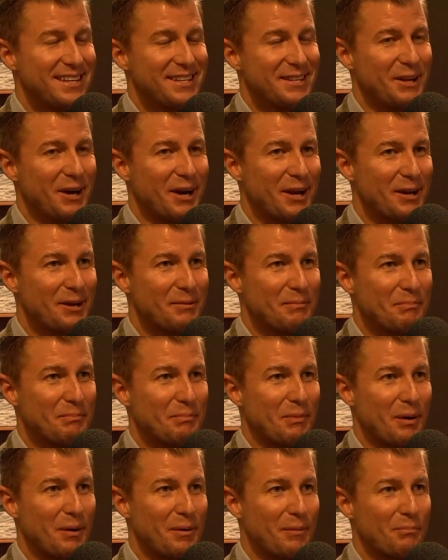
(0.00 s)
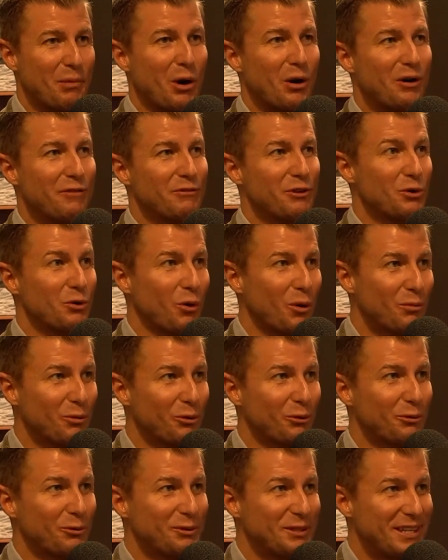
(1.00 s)
Not a part of your normal
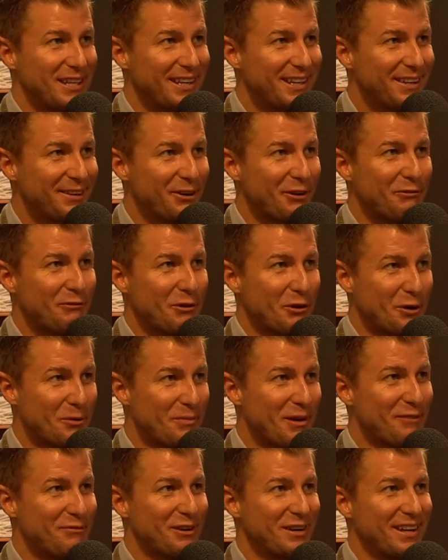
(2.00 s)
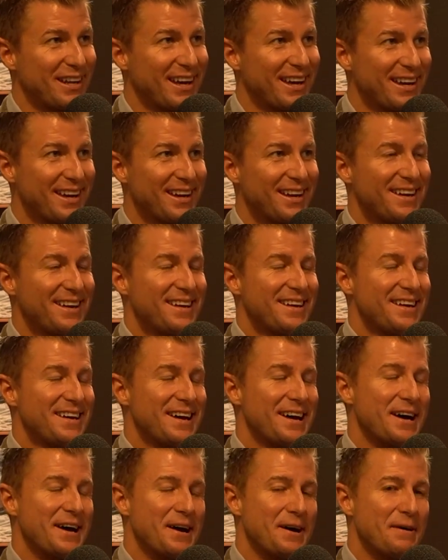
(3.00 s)
routine at our firm every day,
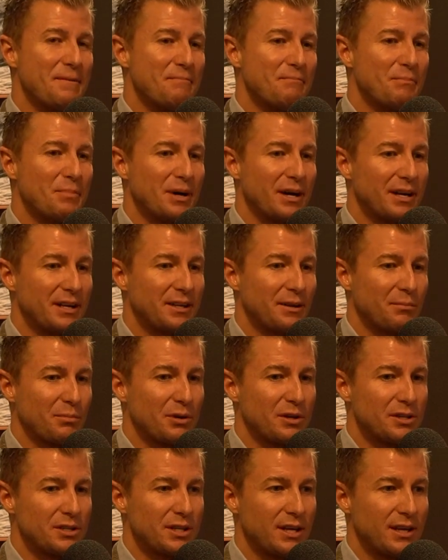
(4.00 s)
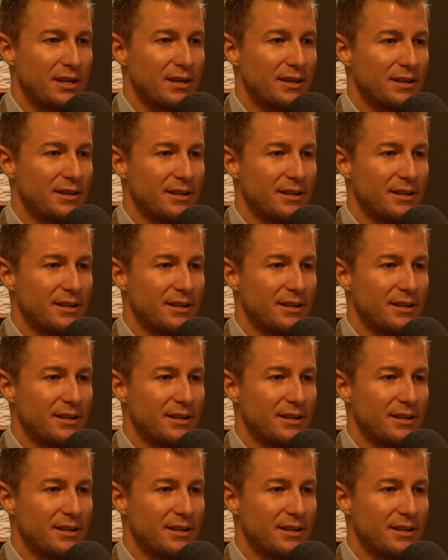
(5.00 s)
but appreciate you.